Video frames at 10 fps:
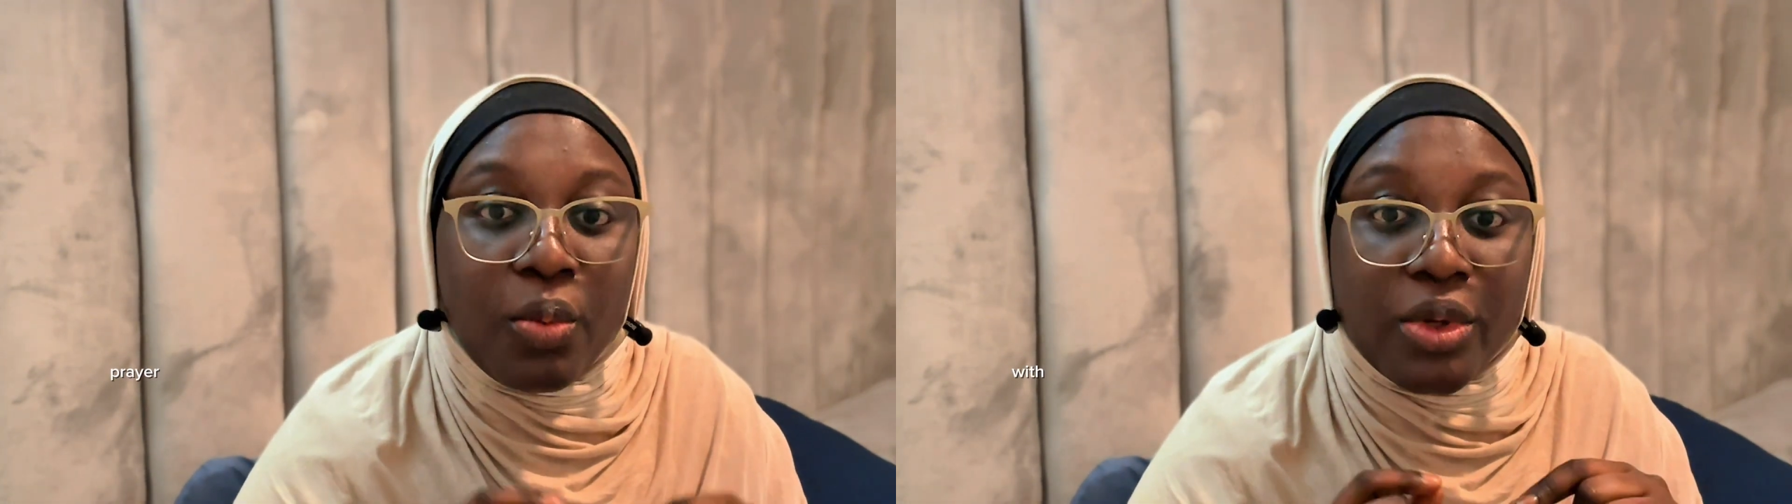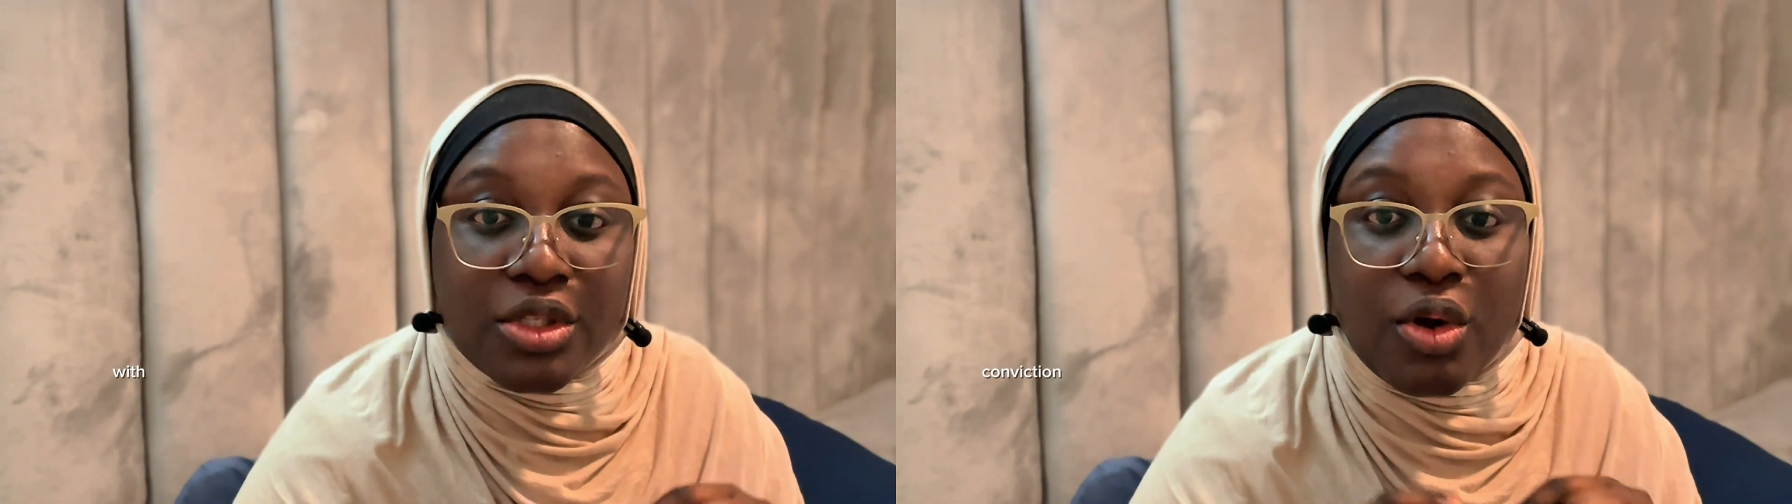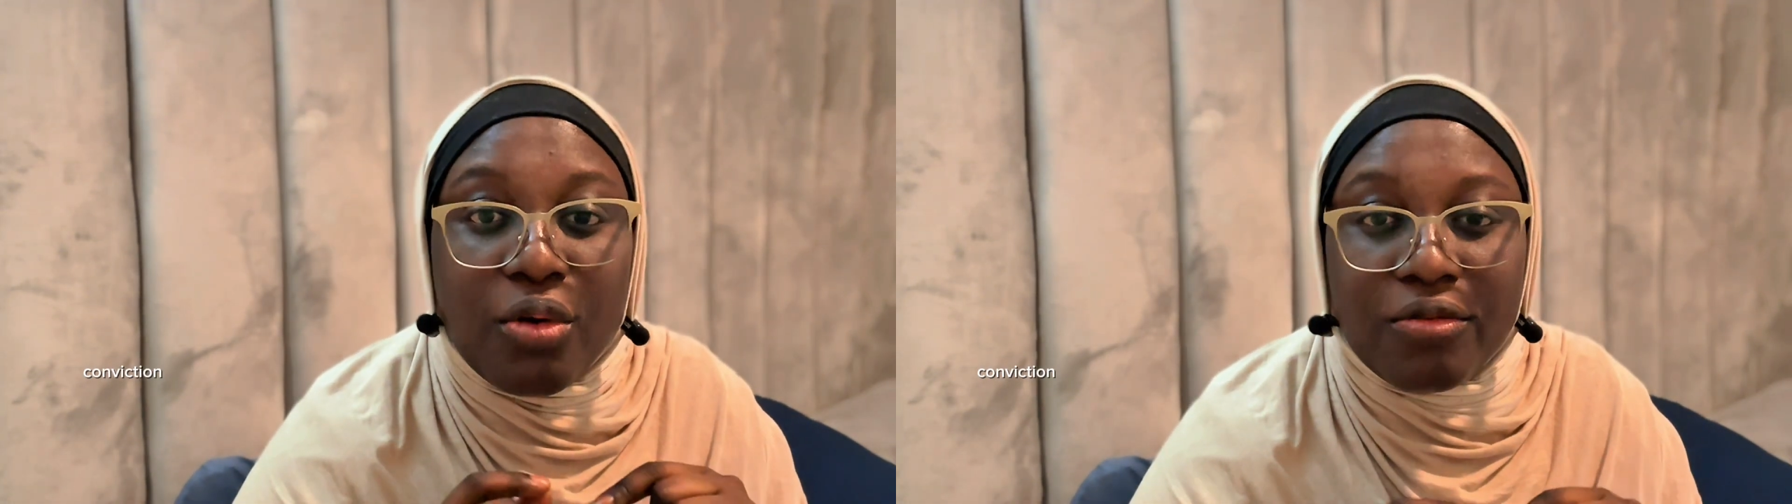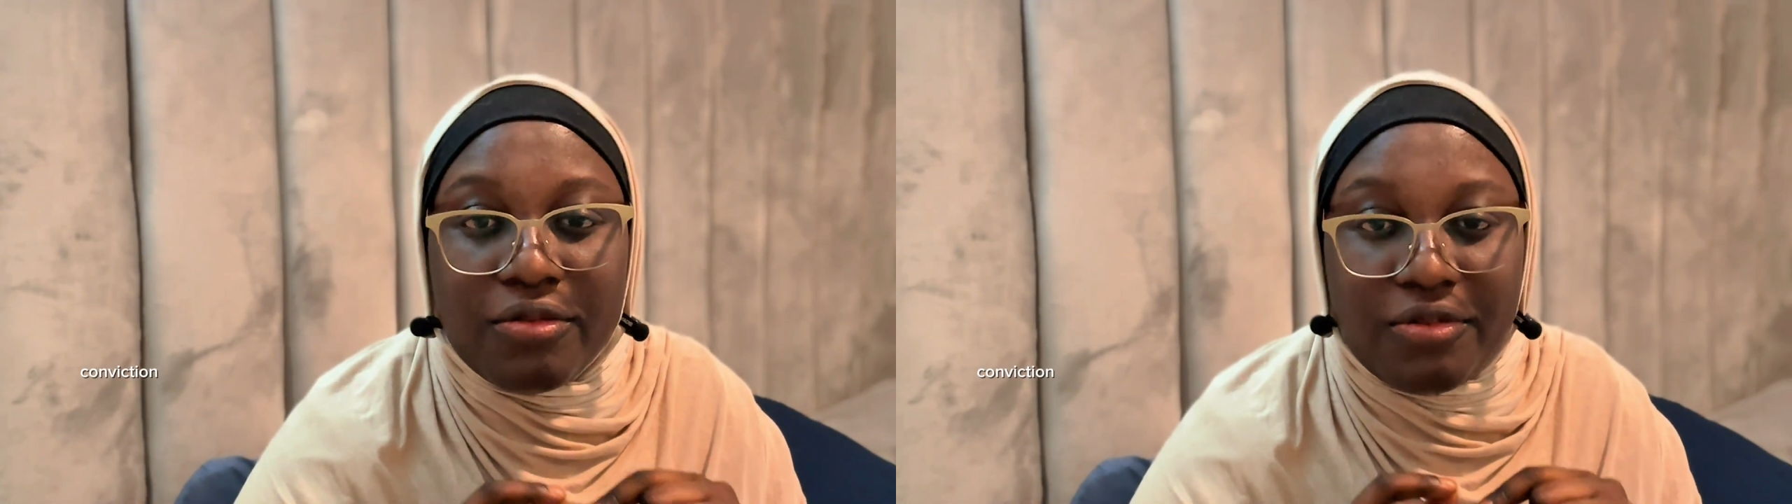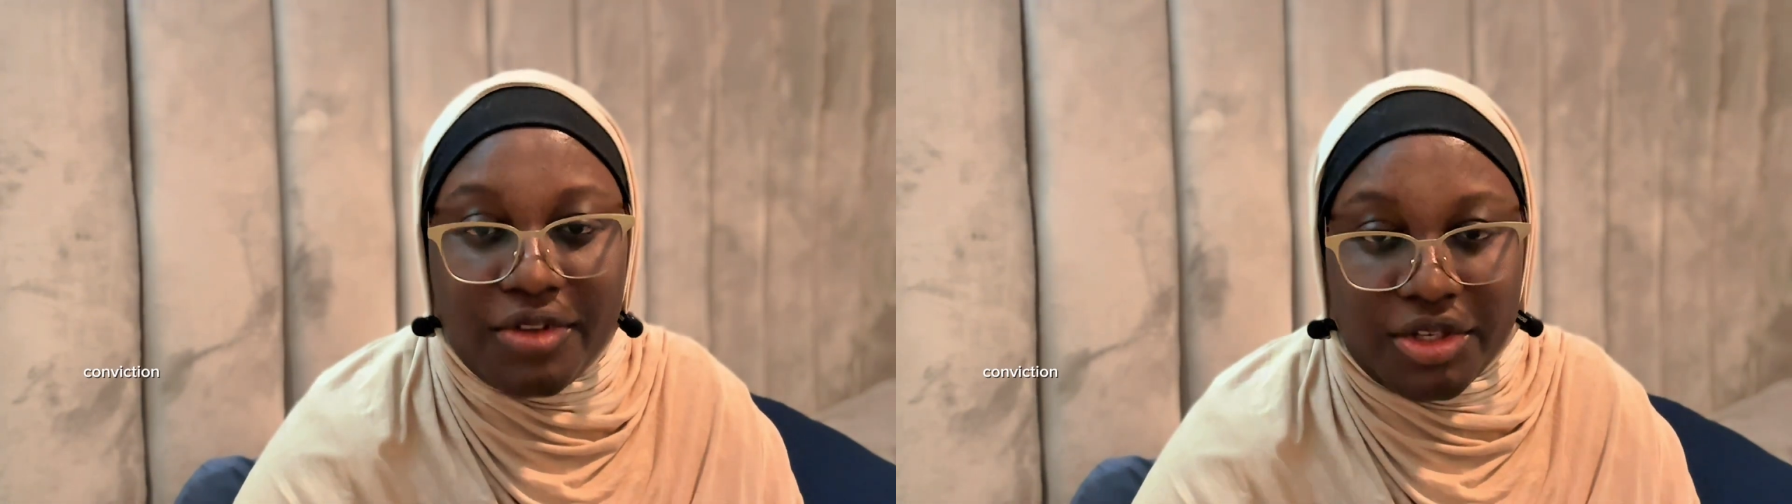with
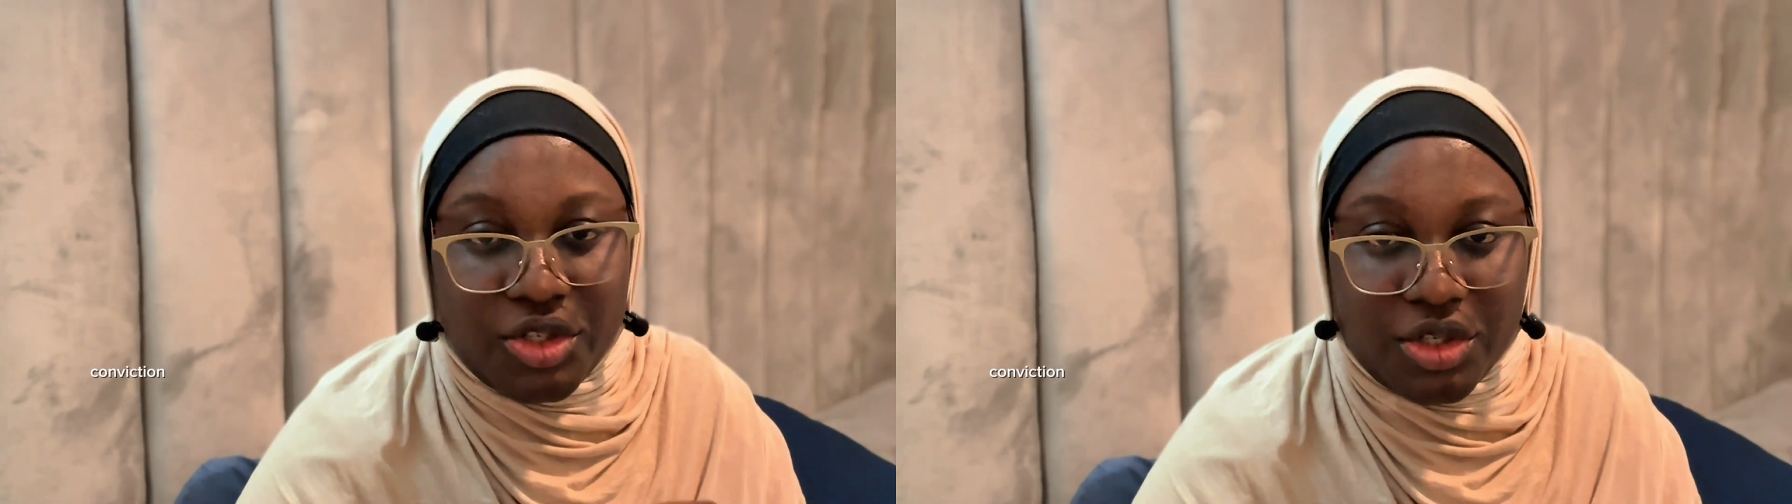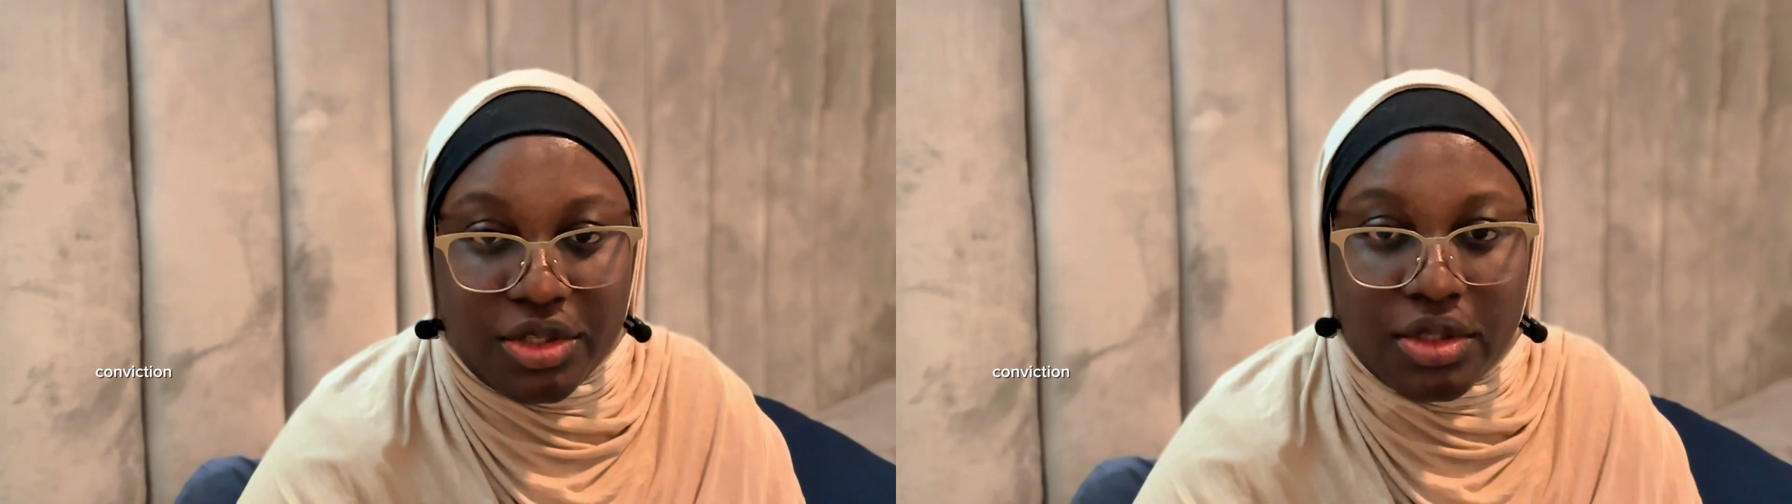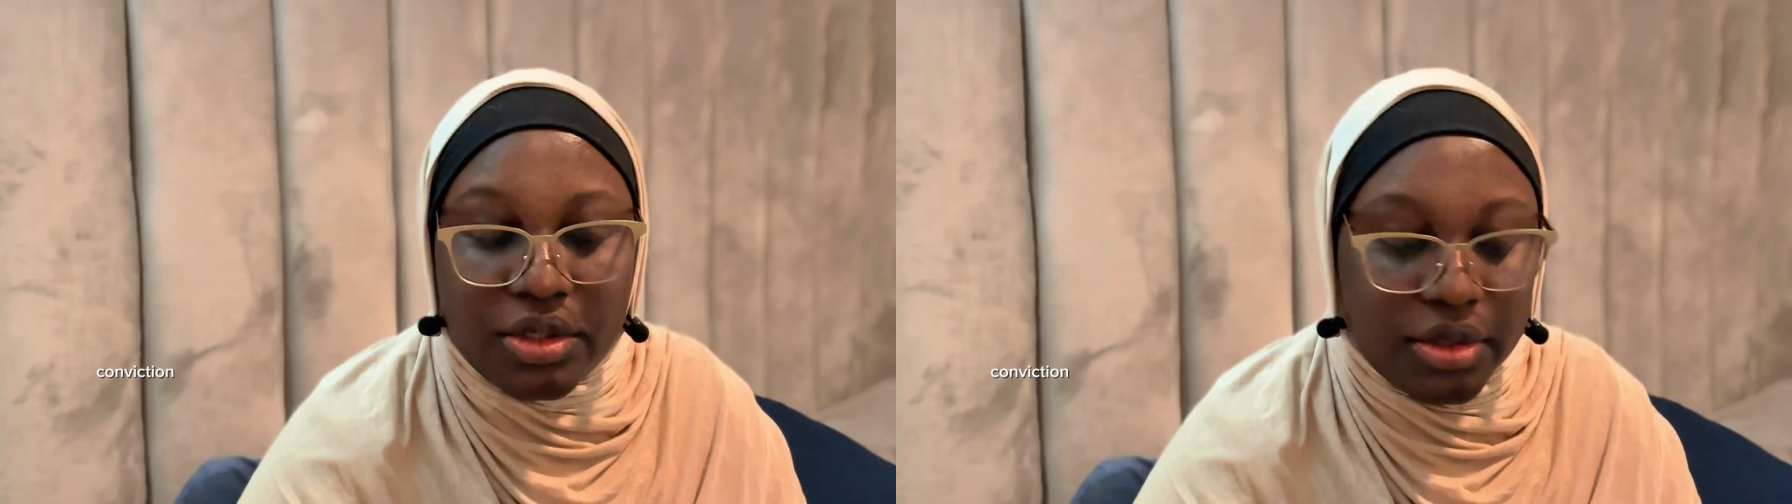conviction,